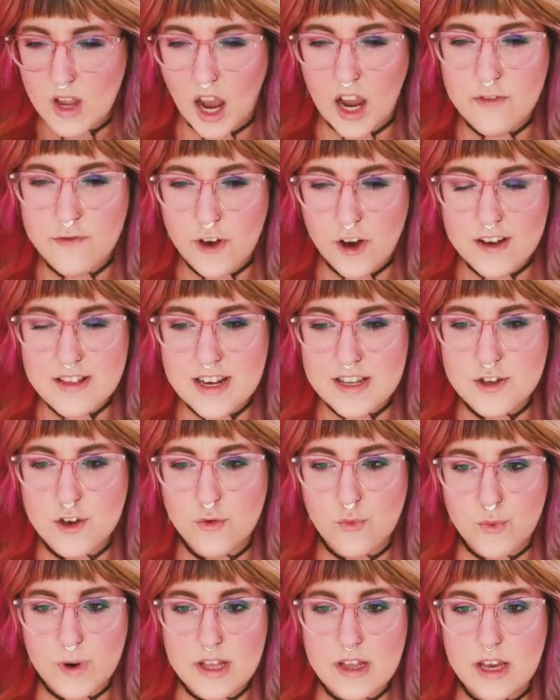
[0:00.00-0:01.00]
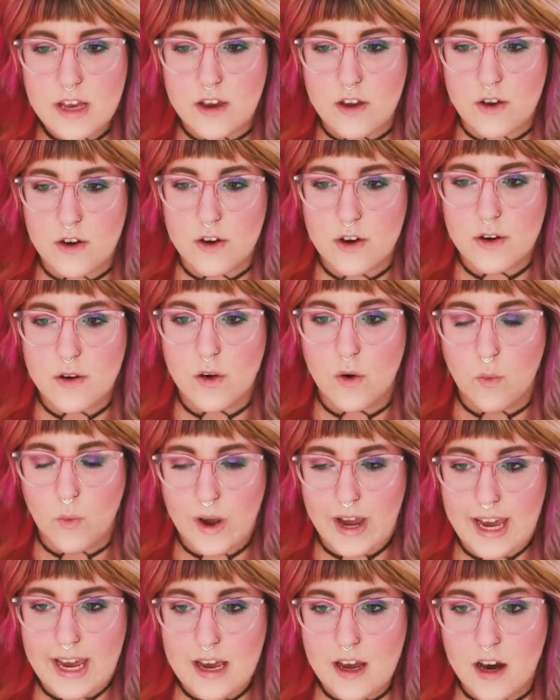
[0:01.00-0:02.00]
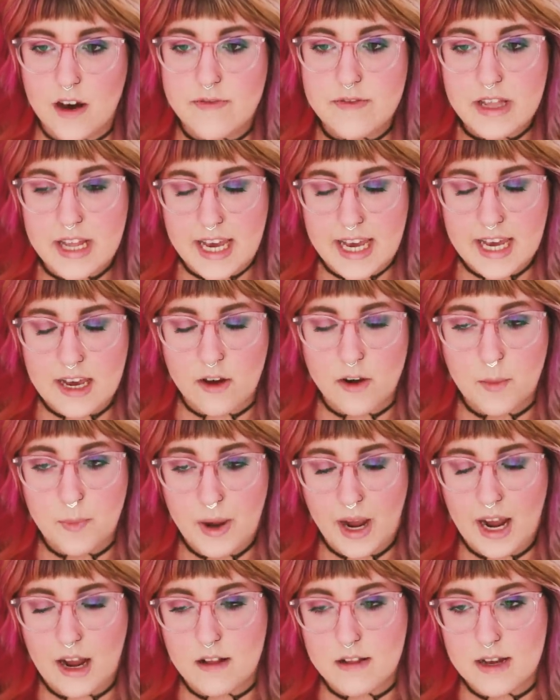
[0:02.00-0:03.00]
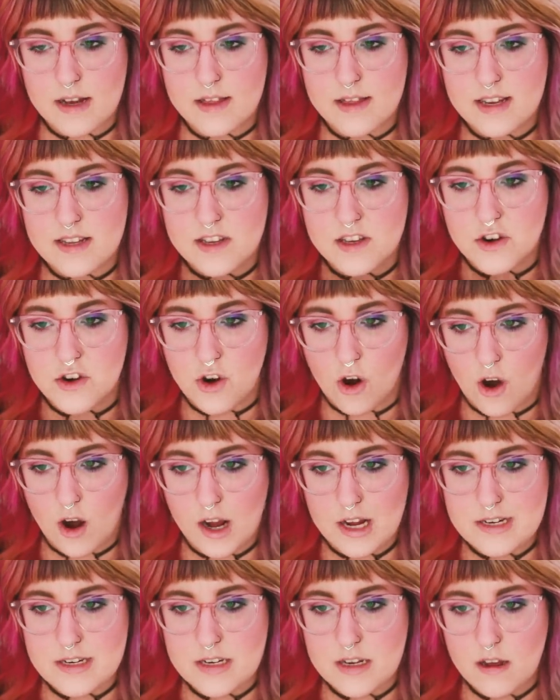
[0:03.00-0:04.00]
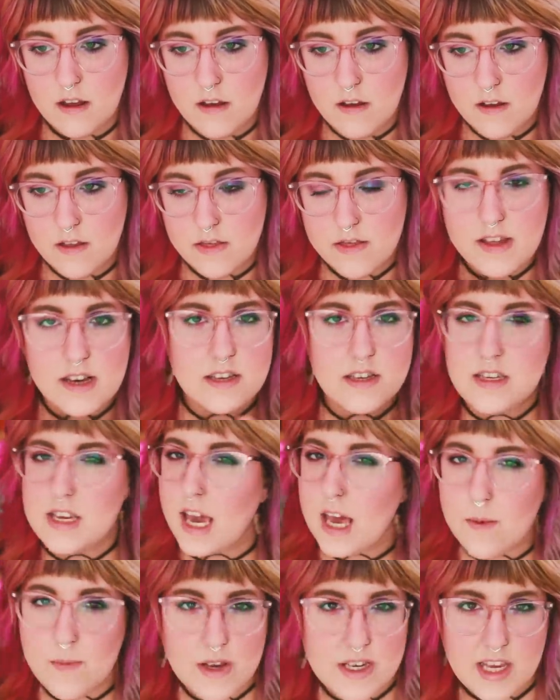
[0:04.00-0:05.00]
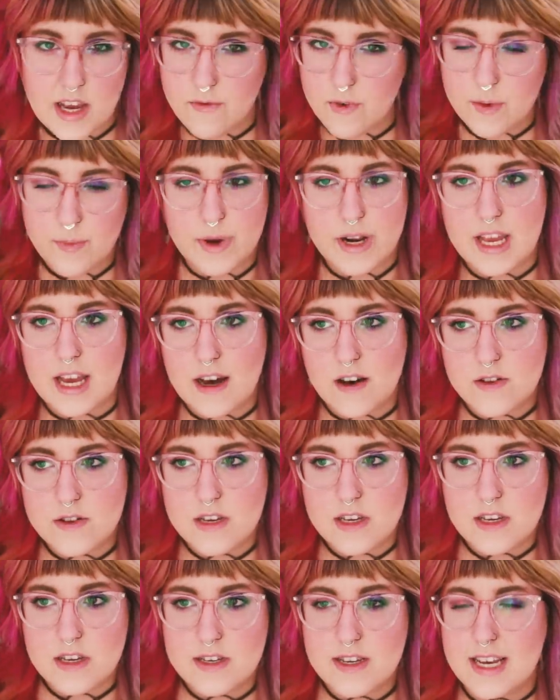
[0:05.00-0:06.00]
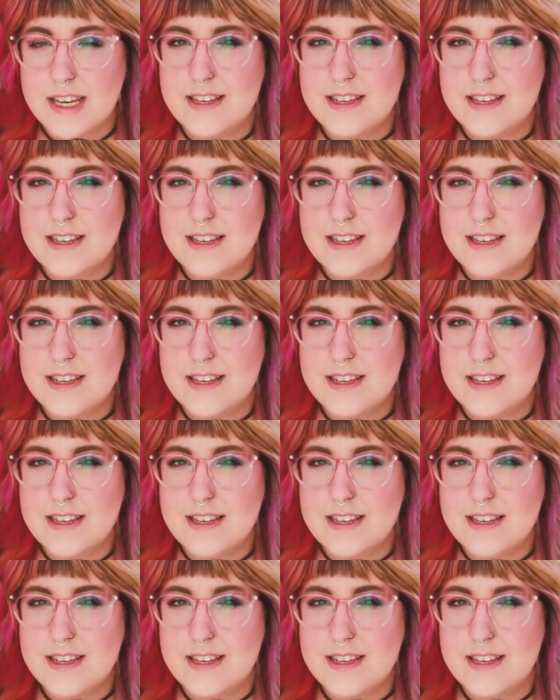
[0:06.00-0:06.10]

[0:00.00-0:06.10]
I feel like that's a really good way of laying out a palette that's not the same as everybody else's.